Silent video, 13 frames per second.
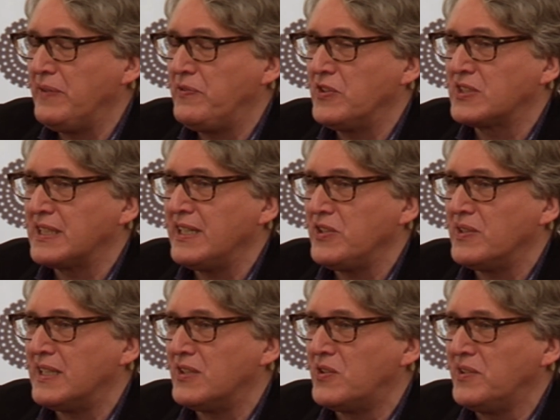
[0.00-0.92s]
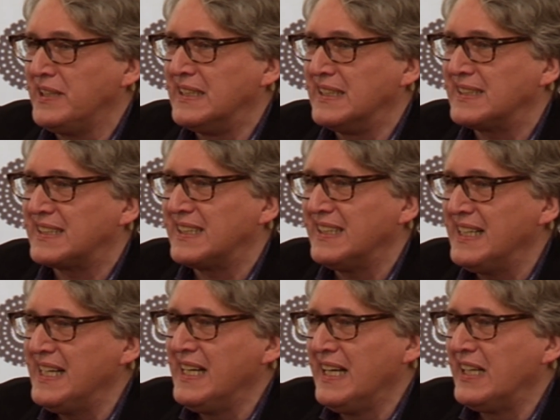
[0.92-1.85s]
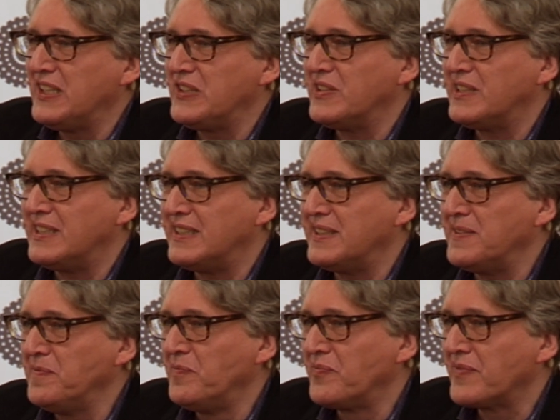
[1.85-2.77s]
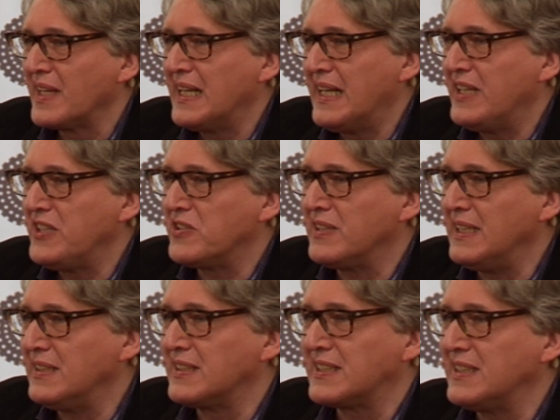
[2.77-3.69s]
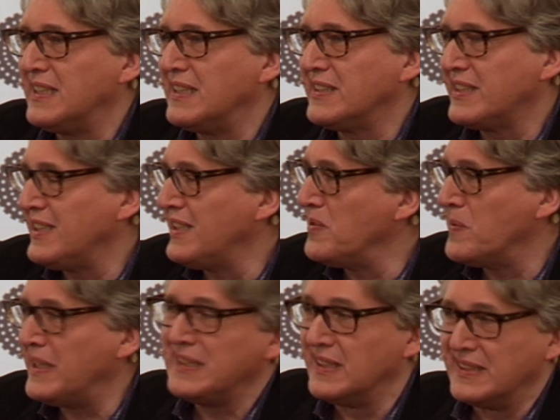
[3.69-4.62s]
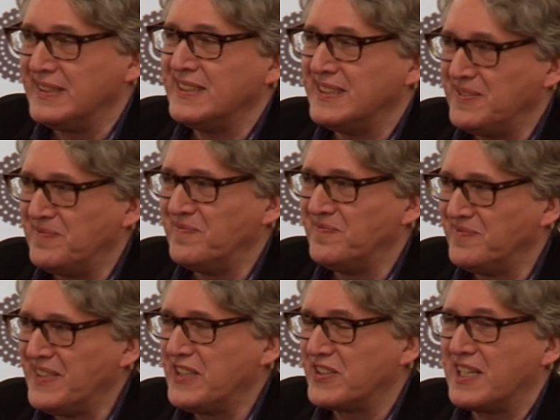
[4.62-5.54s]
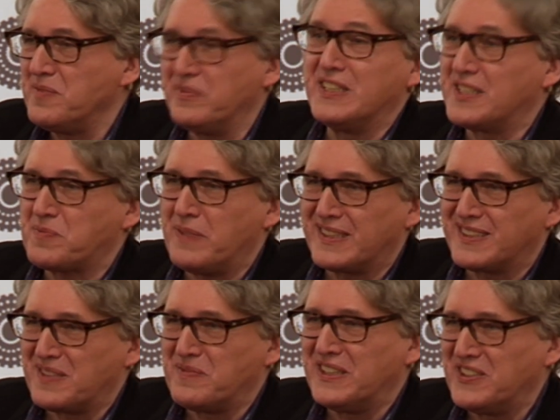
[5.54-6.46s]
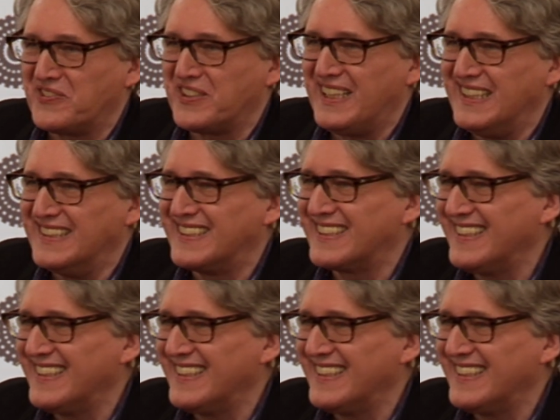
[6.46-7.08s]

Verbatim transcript: If you say you are honest, you cannot sell really well. Yeah? Yeah. You can be respected by your friends,